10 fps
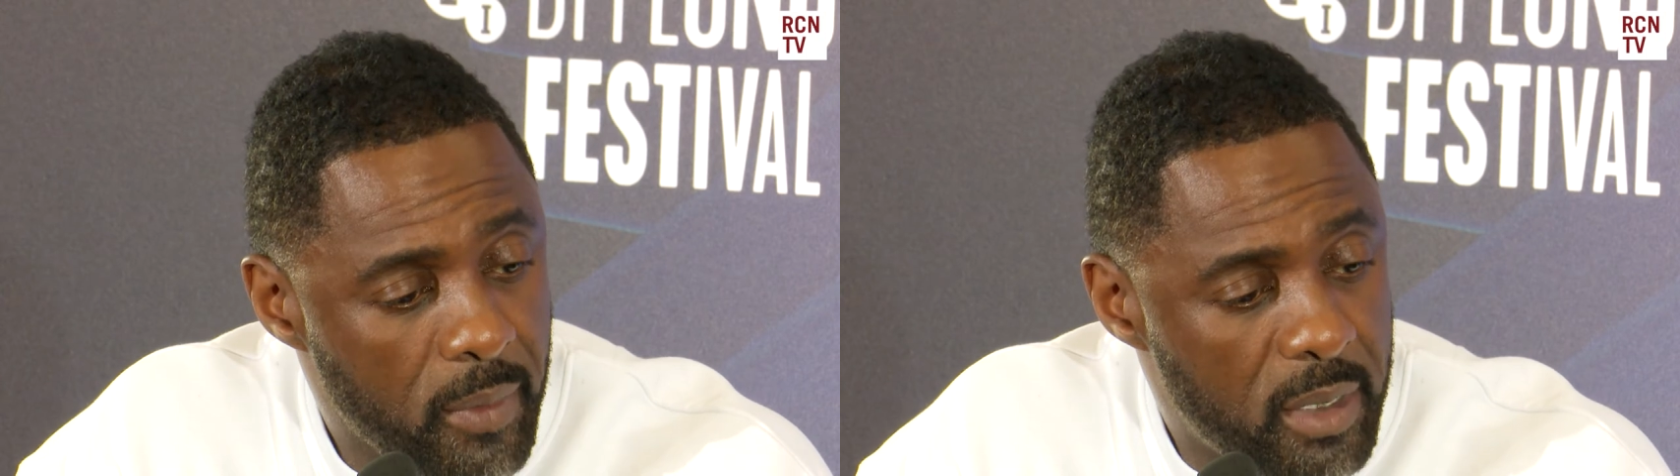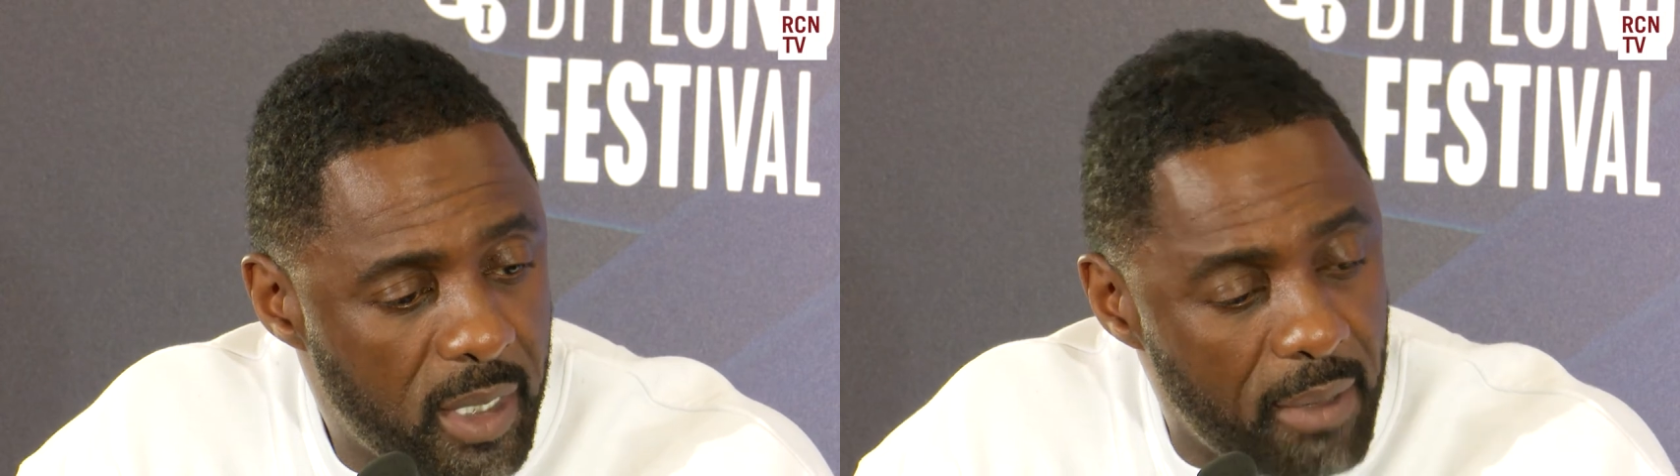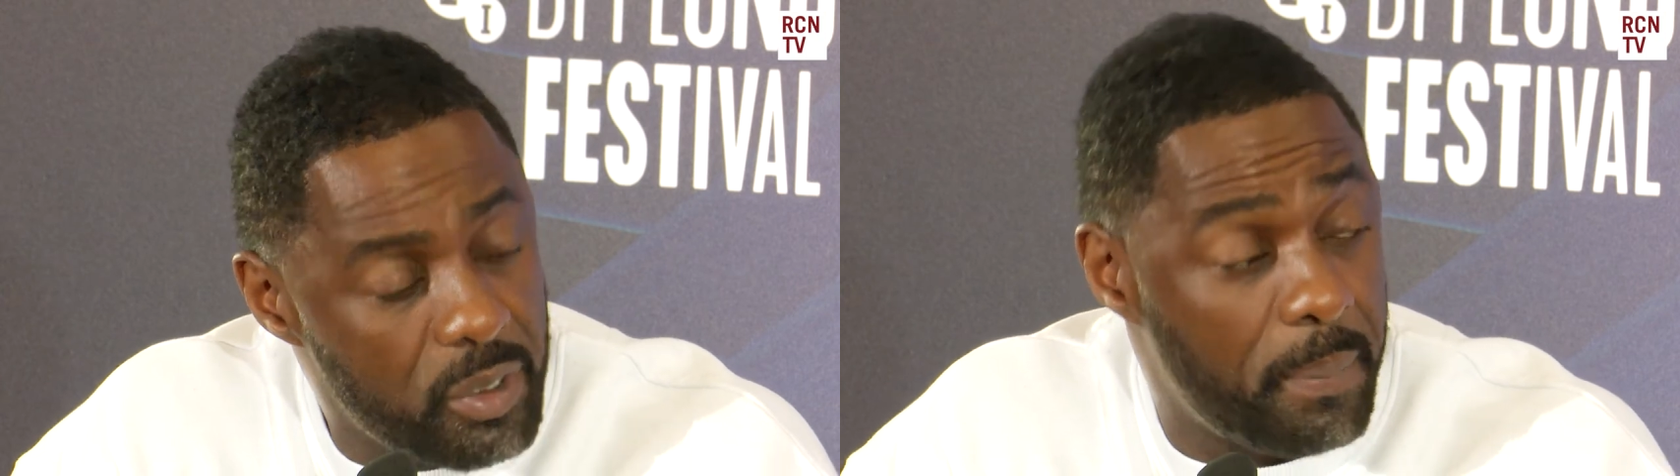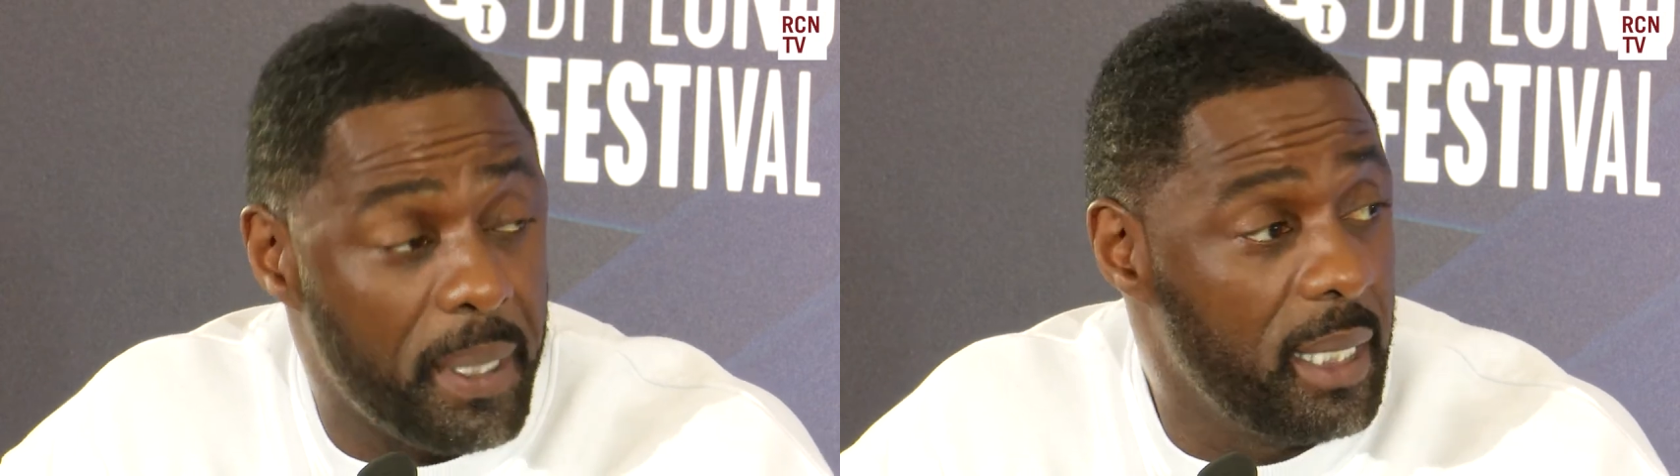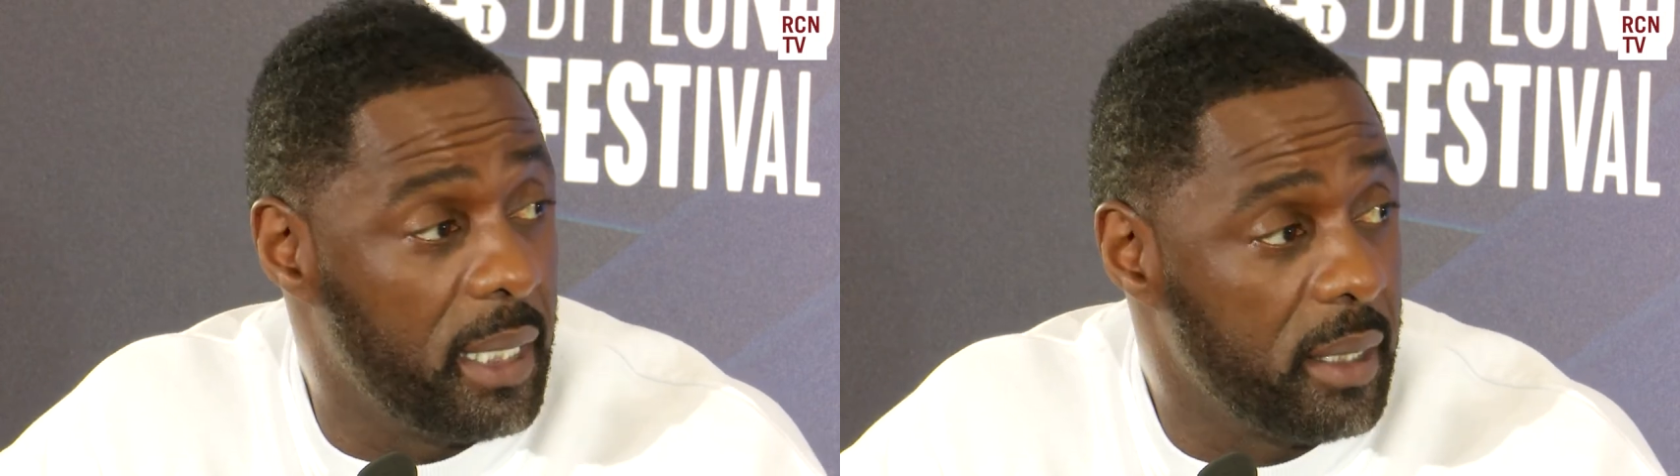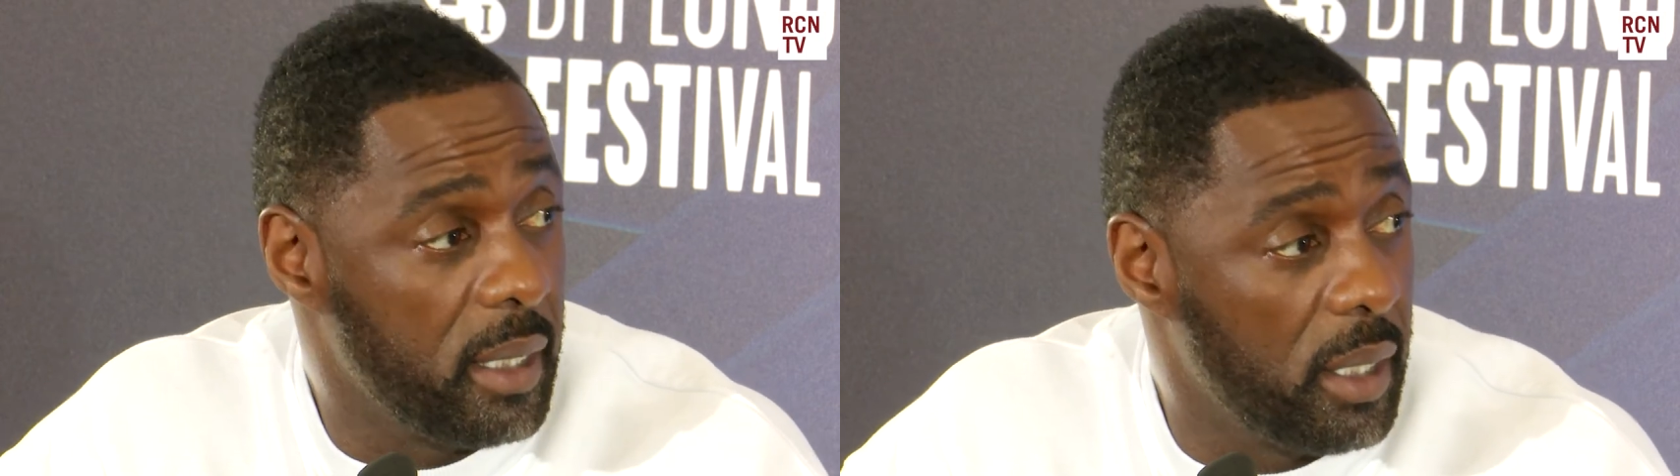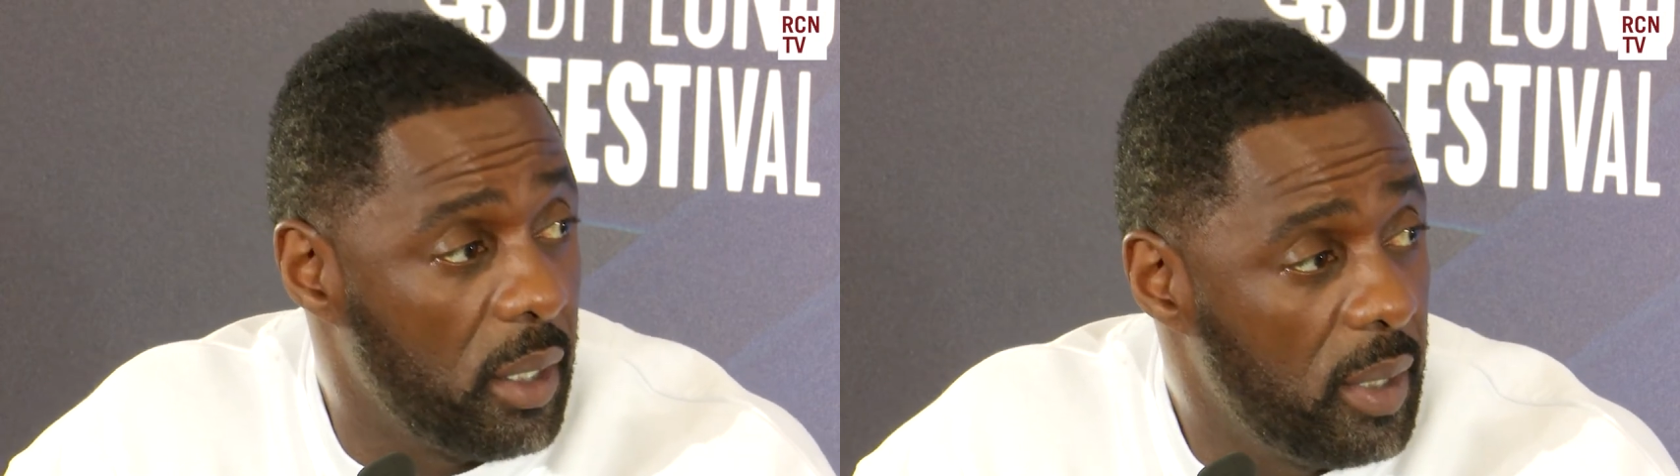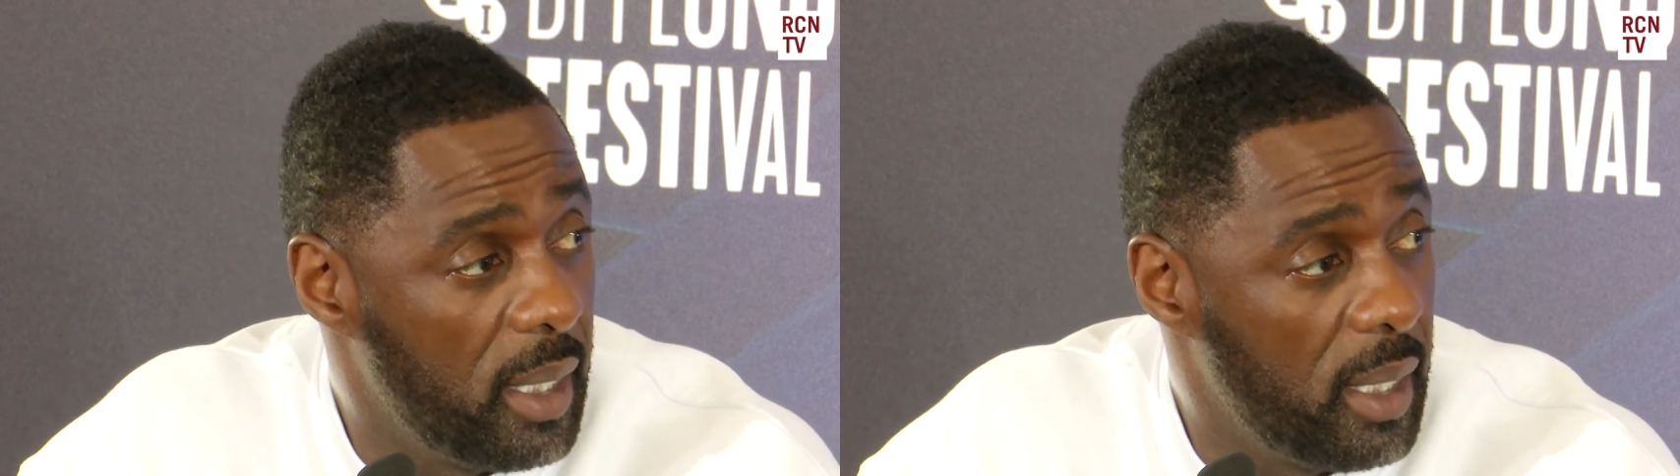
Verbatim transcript: So that was appealing, you know.